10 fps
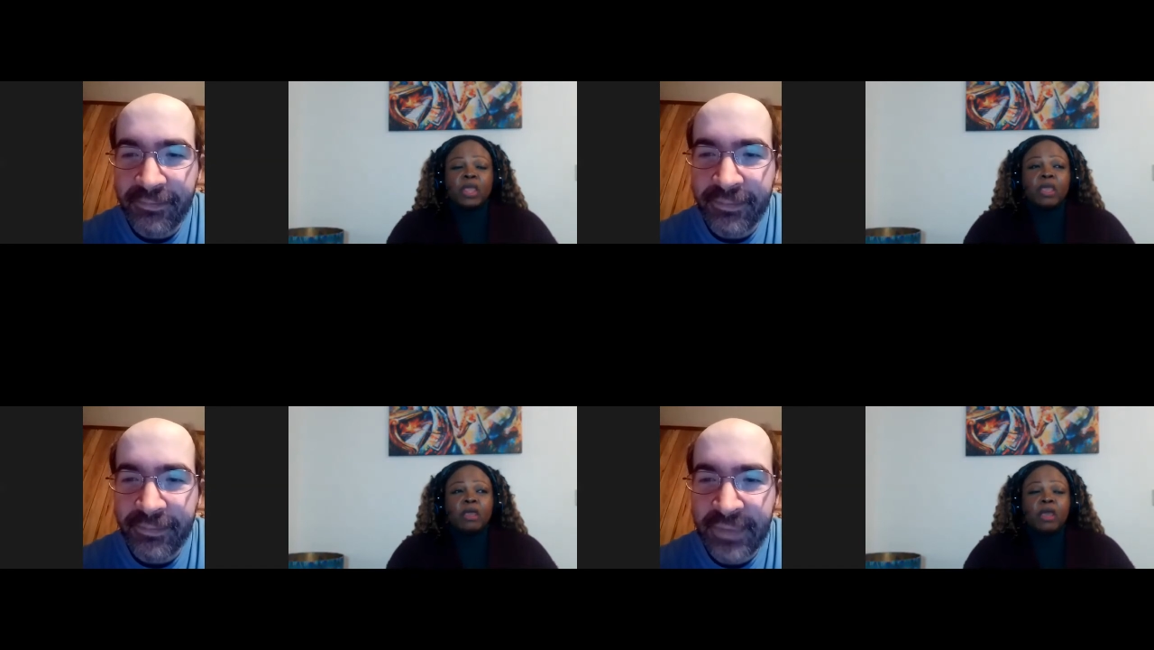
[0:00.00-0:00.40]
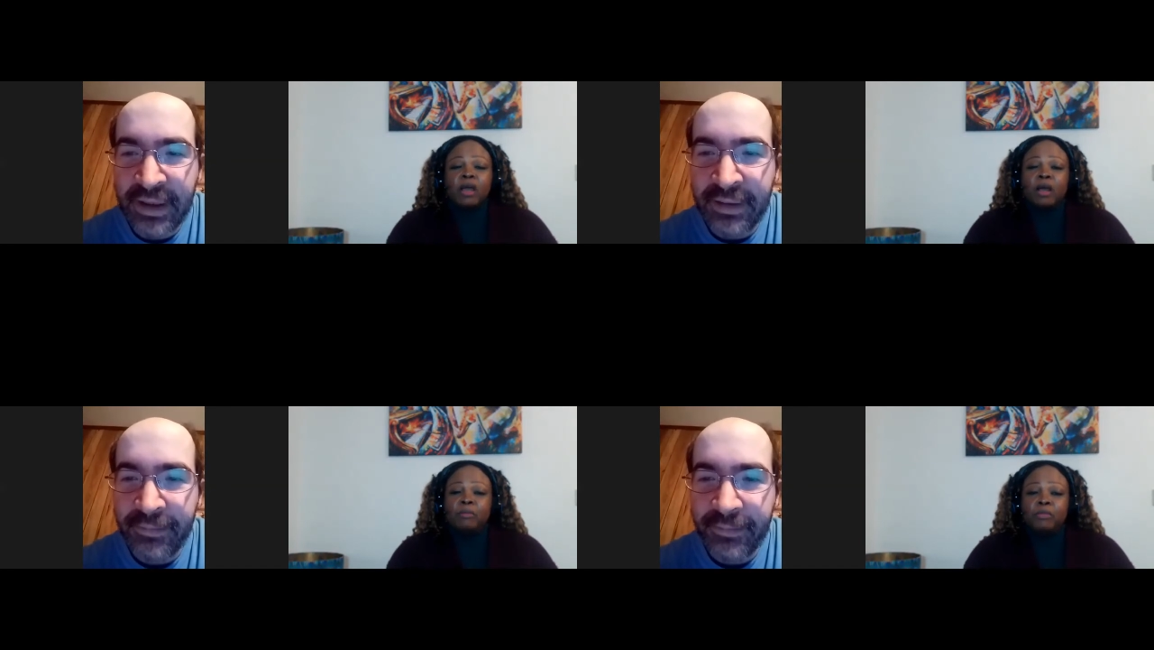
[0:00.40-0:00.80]
Speaker 1: Yeah.
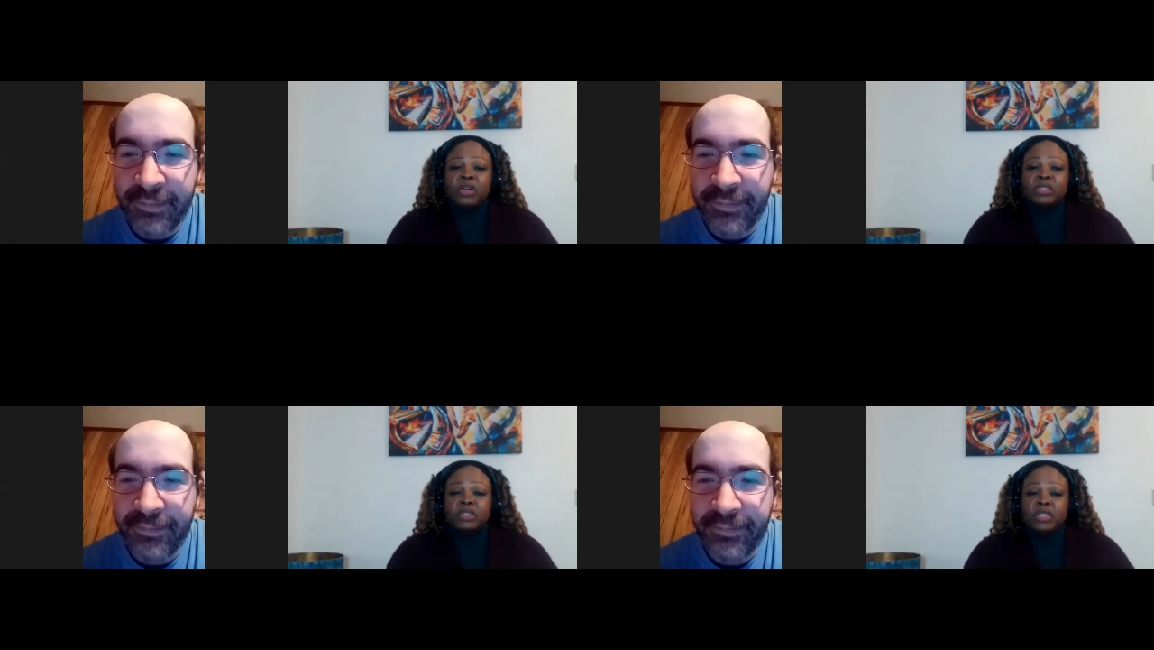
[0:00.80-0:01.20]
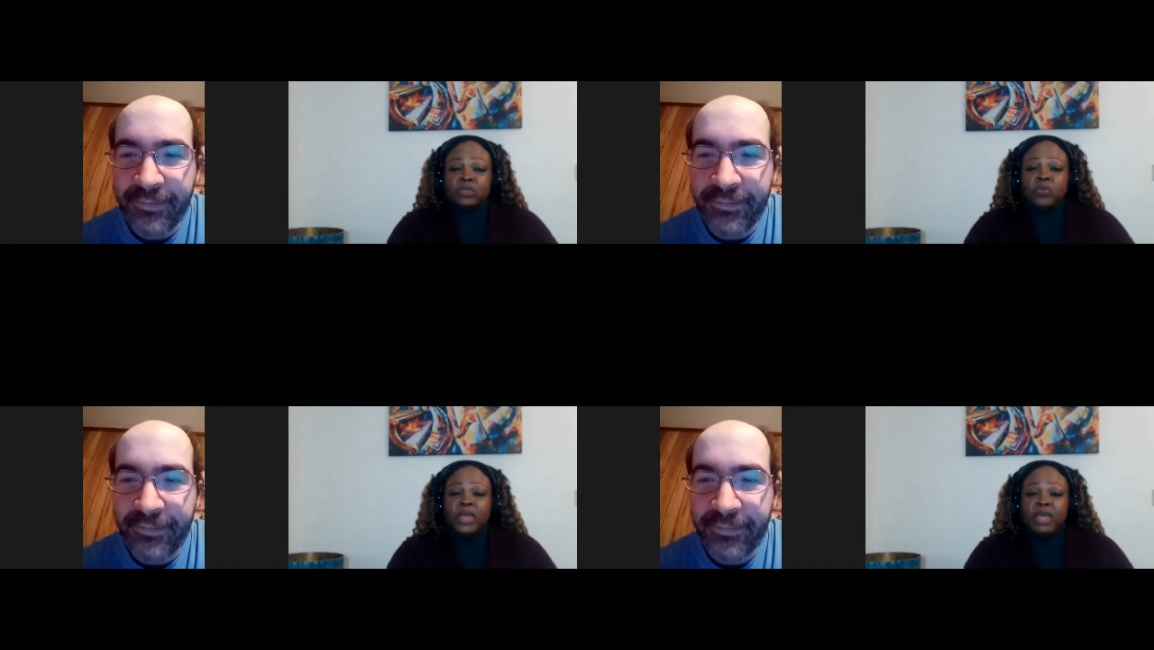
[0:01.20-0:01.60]
But
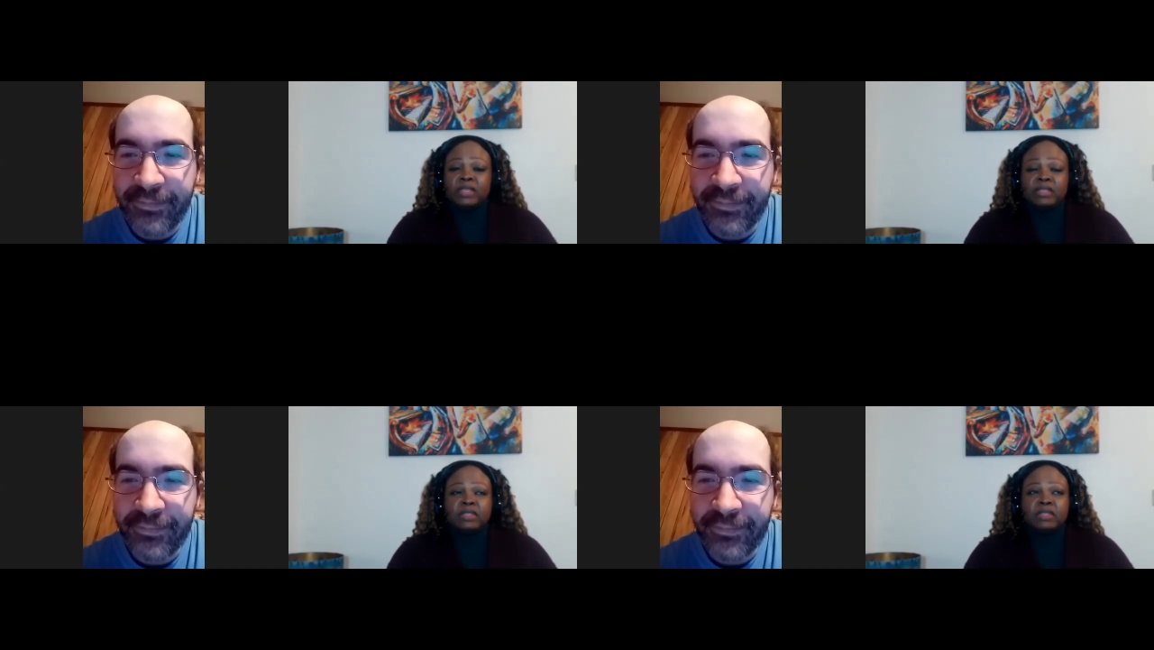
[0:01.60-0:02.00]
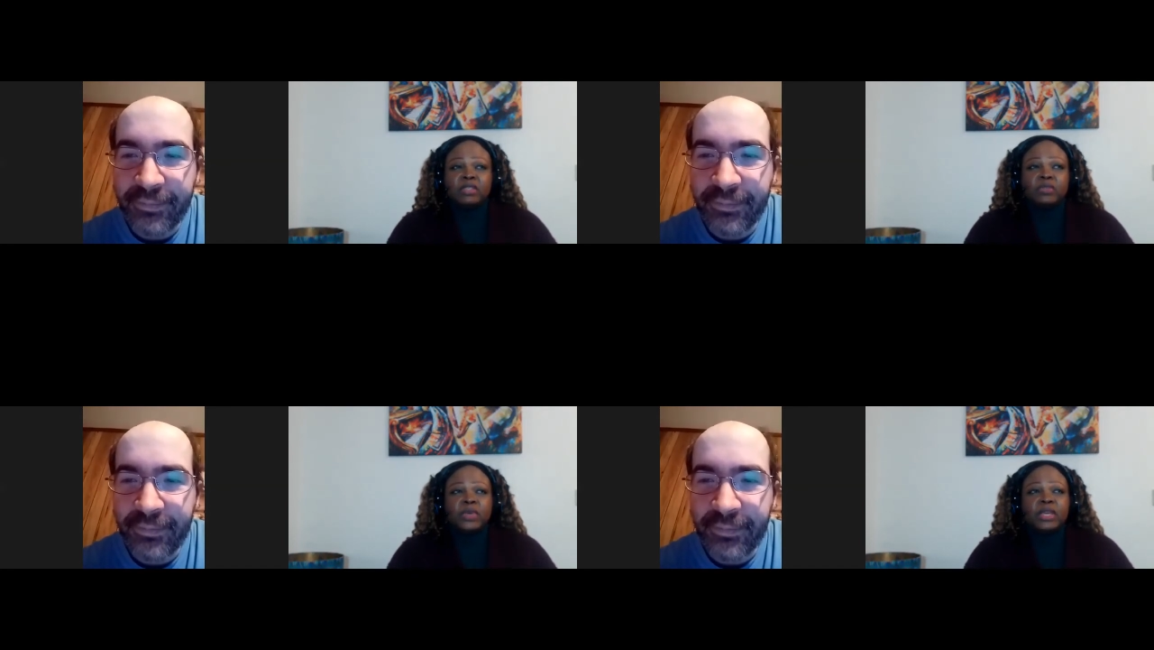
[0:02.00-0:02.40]
this week, since
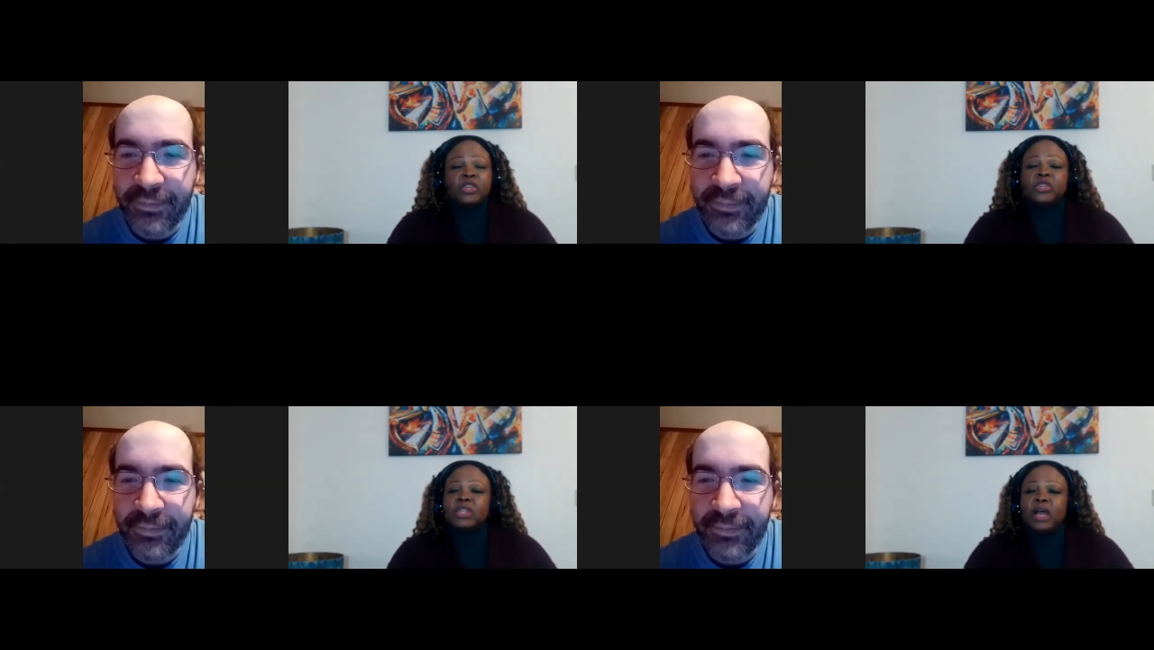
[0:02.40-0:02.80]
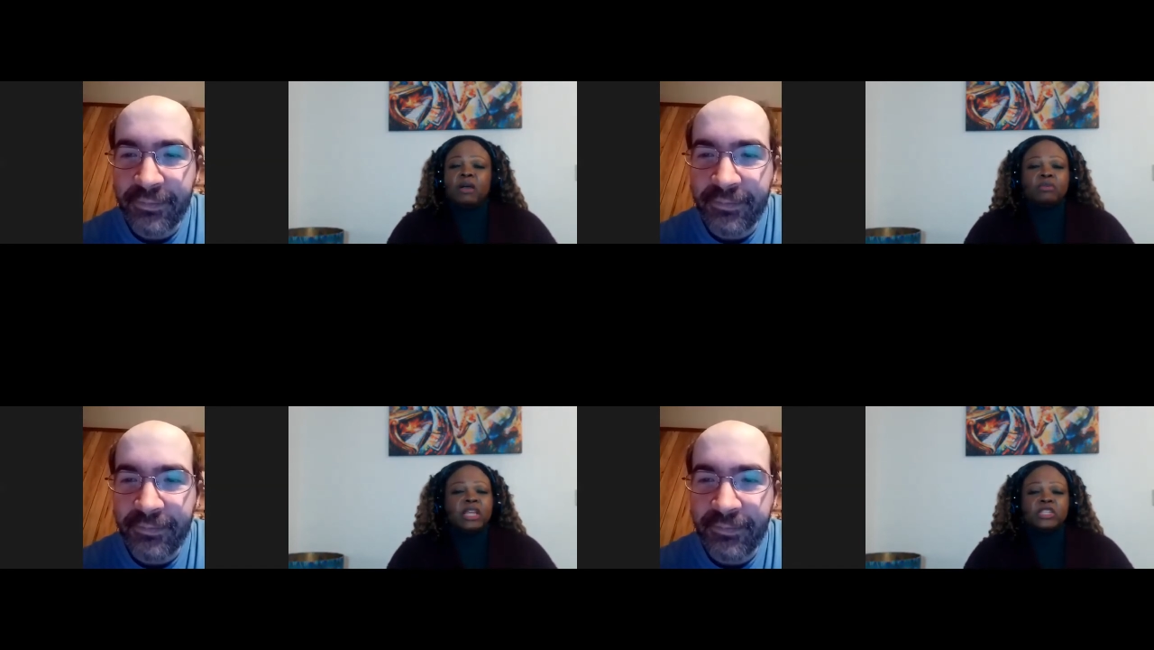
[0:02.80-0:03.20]
this week,
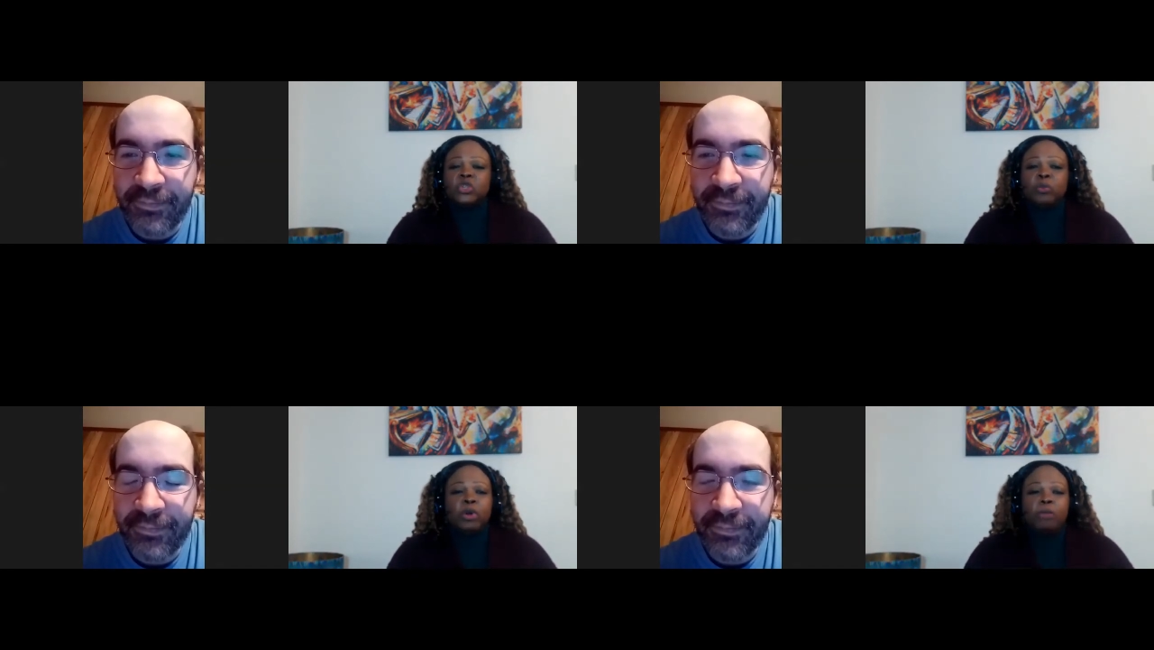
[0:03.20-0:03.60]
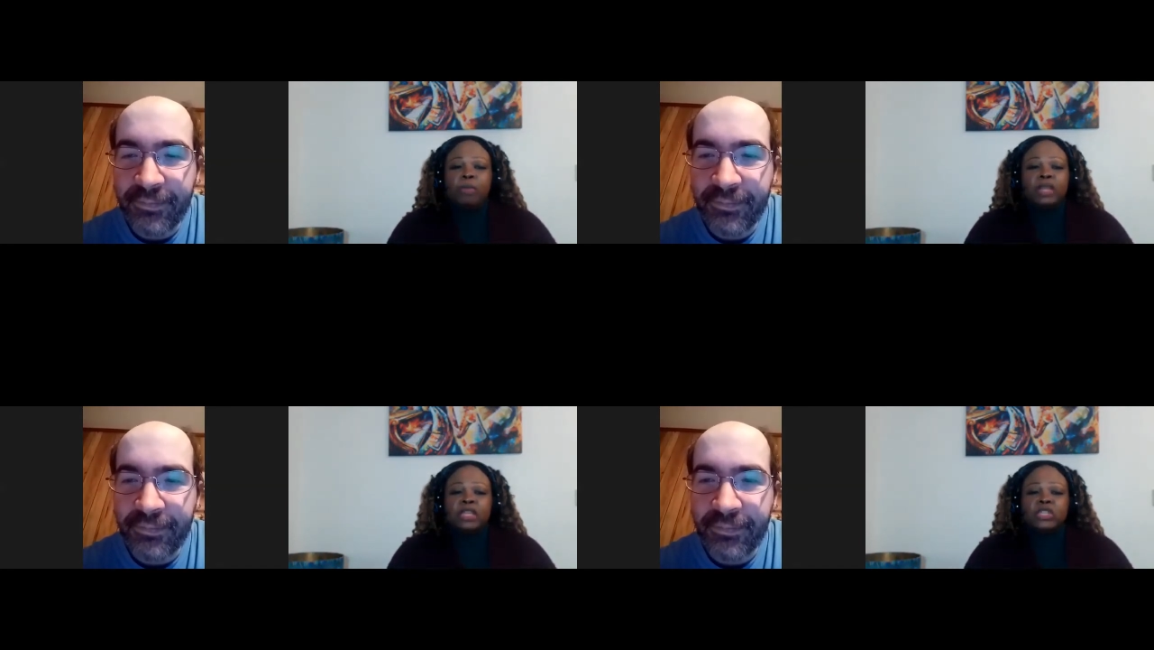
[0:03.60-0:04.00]
now there's no more
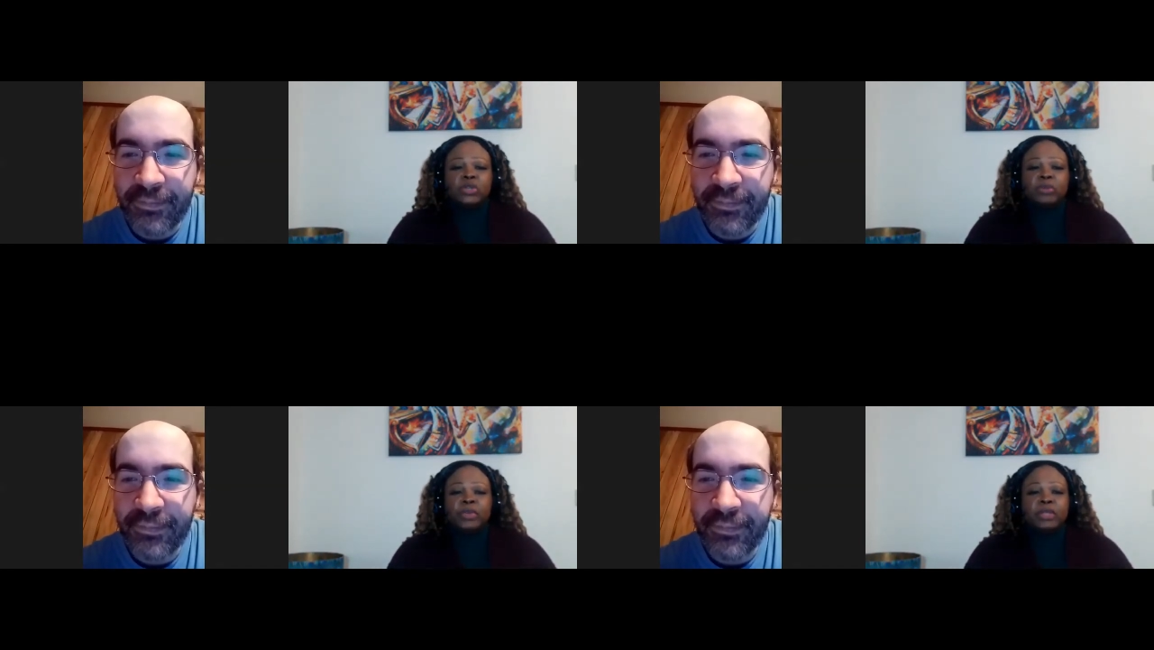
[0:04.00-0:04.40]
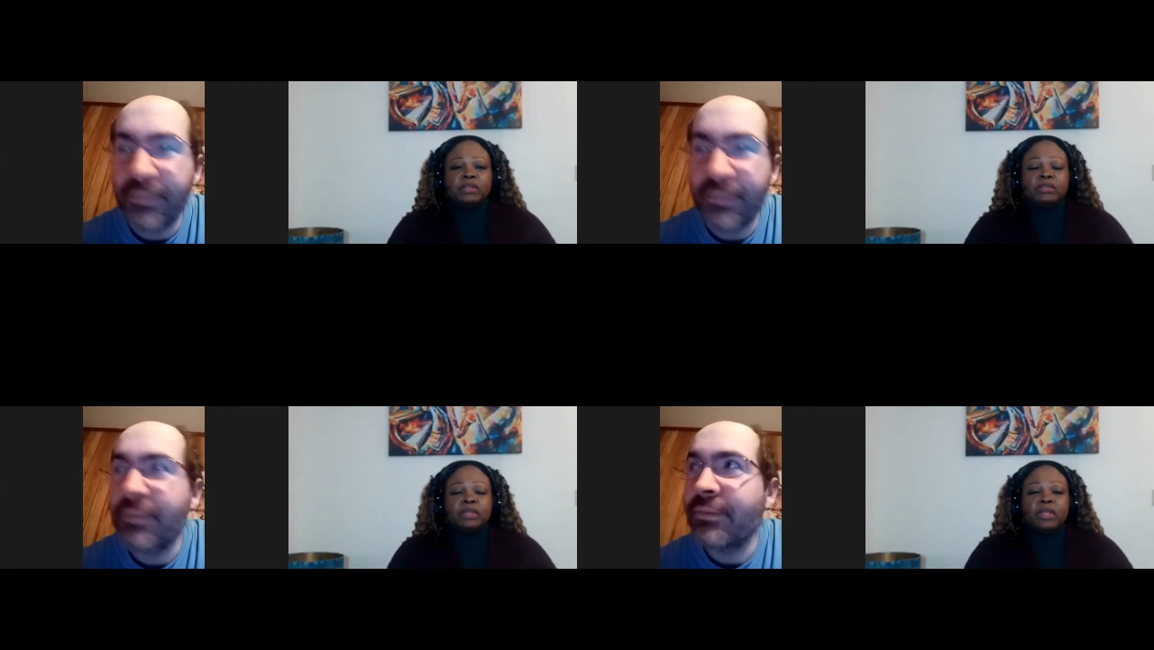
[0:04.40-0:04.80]
panic shopping